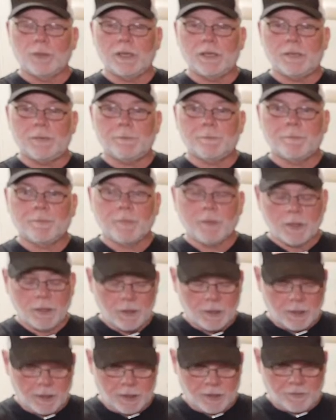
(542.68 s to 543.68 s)
bit.
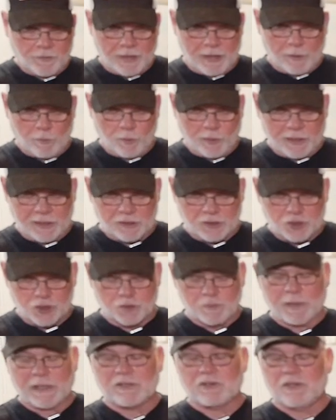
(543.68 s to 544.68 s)
And that way it
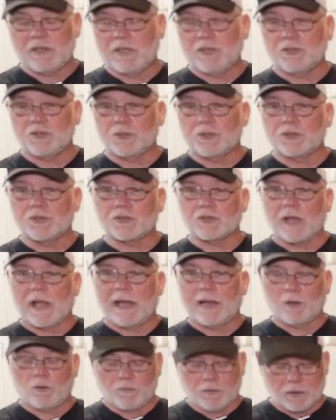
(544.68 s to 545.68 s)
just makes it easier to
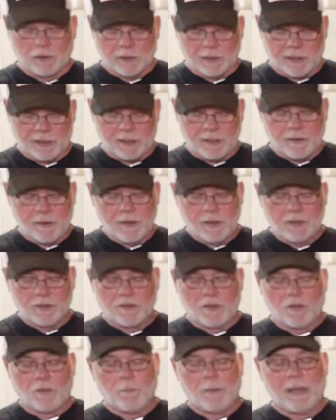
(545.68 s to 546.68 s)
slide over the leg.
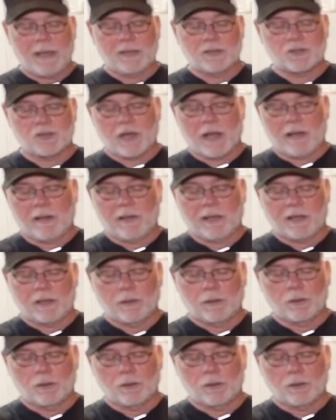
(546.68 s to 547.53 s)
And then the band's got like a